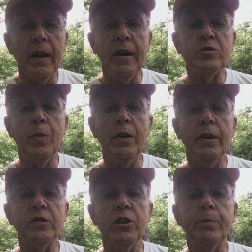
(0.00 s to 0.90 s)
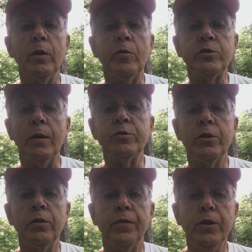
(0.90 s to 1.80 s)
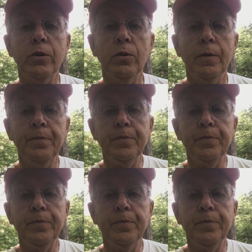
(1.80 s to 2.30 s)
has been an acceptable substitute for you